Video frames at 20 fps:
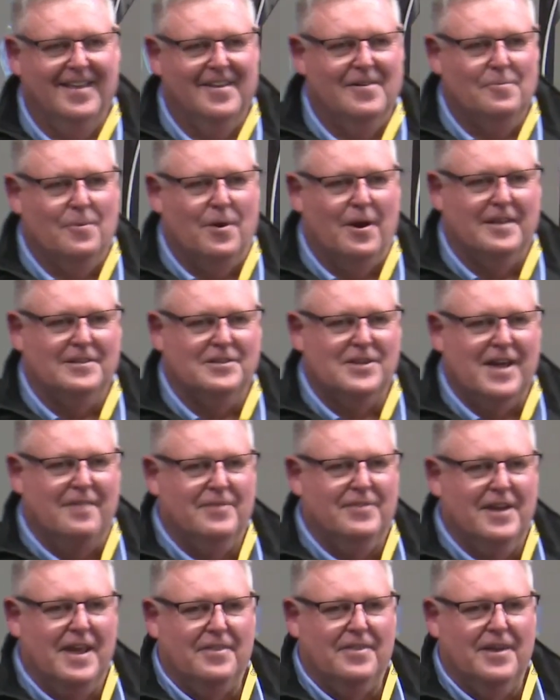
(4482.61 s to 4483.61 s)
Why don't you have
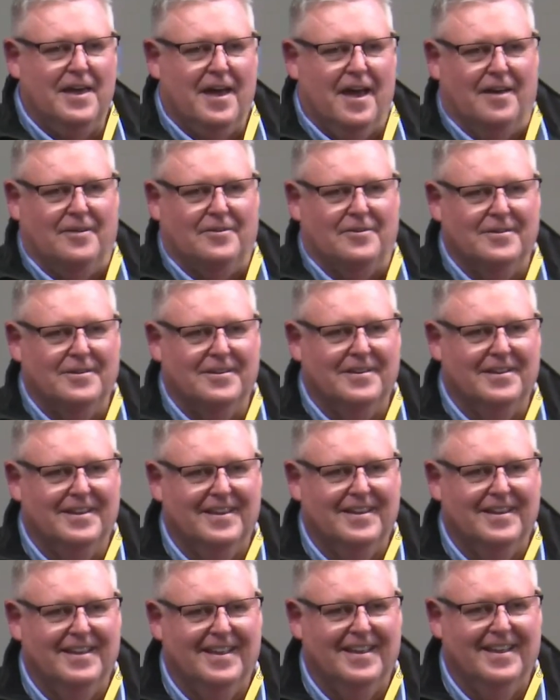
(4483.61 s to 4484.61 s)
another go?
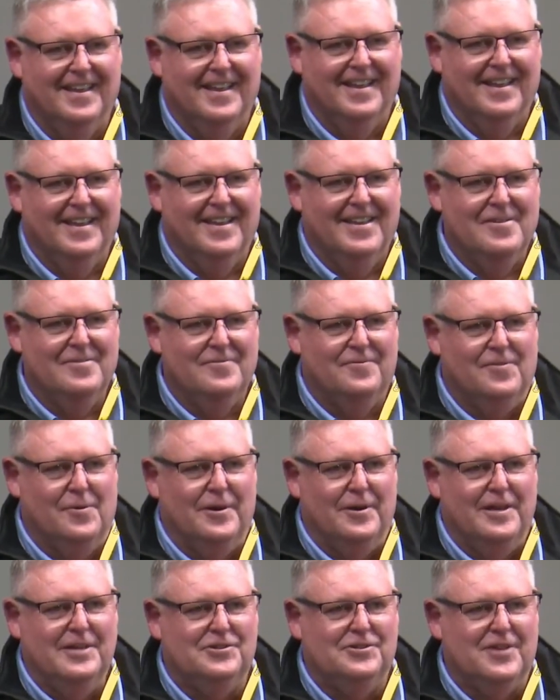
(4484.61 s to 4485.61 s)

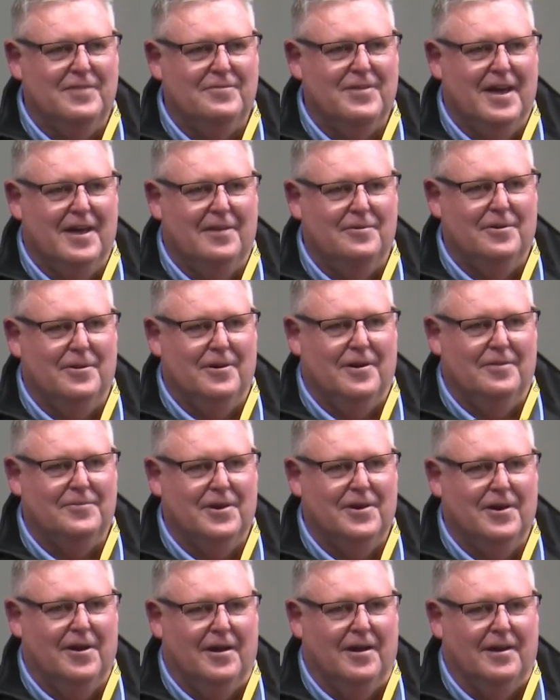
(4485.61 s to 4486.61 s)
4,700 I've
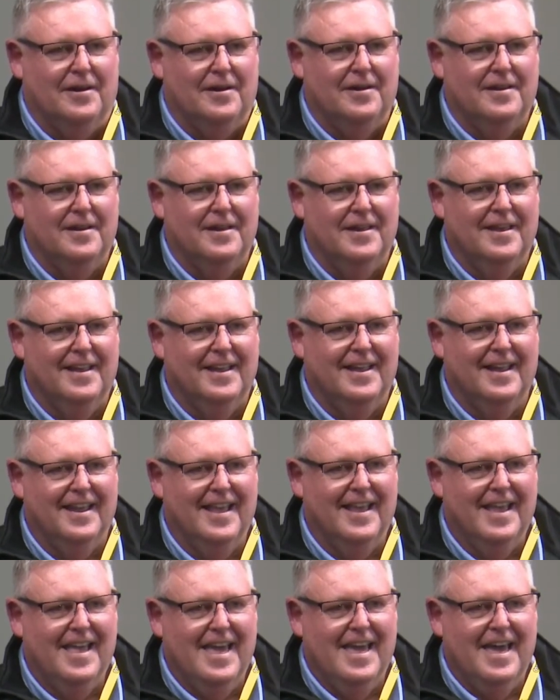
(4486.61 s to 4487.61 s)
got.
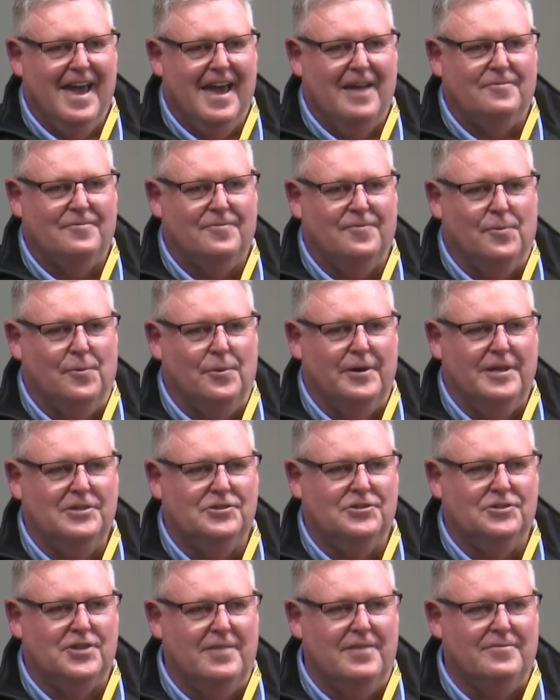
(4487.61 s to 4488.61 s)
At
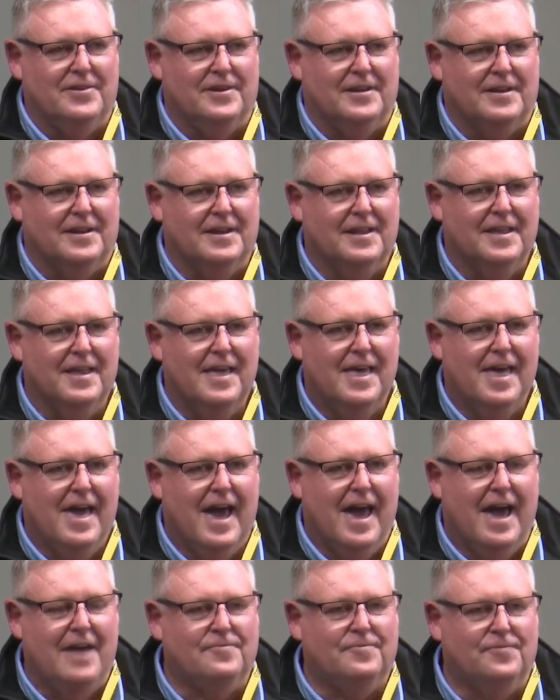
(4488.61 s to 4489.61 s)
47.
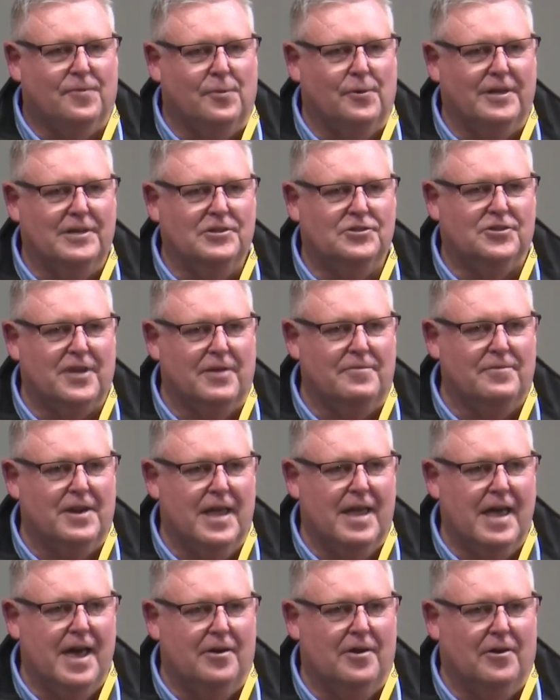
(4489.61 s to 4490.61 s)
At 47
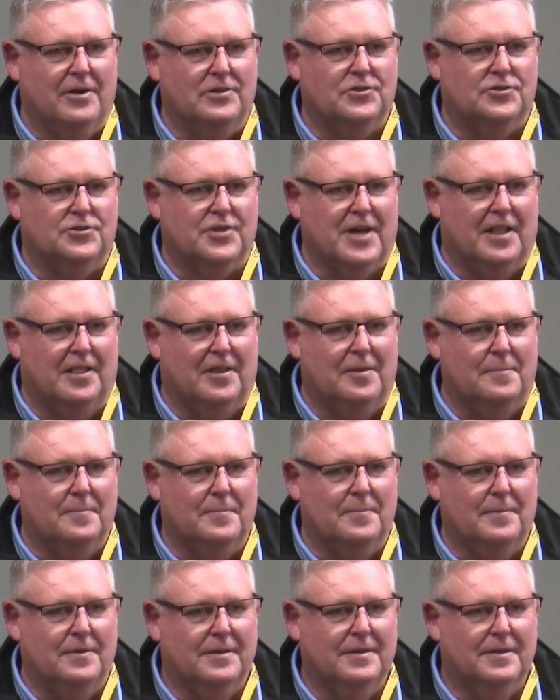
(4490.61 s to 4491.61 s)
now, and I sell them.
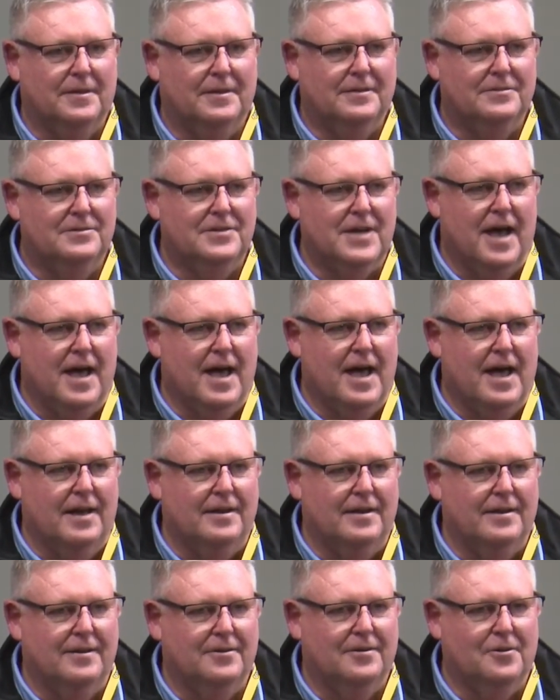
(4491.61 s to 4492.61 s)

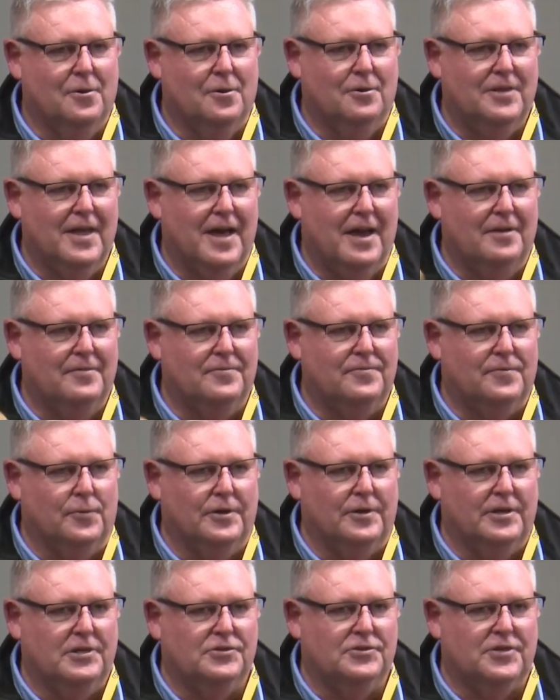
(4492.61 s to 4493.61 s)
Done. All done at
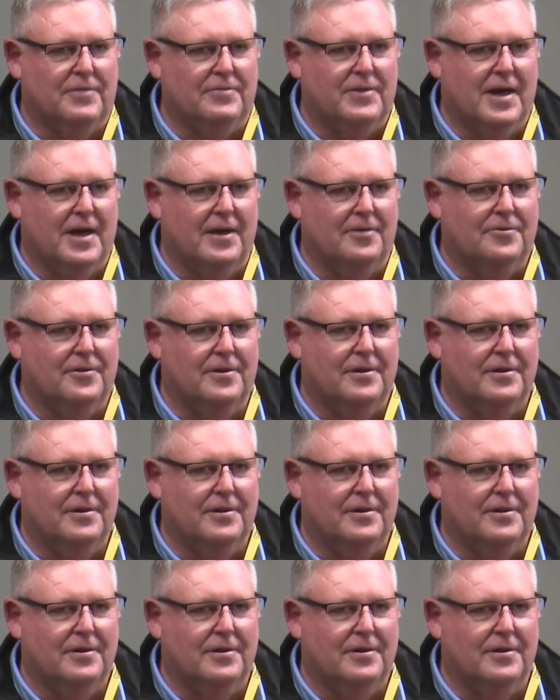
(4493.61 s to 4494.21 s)
4,700.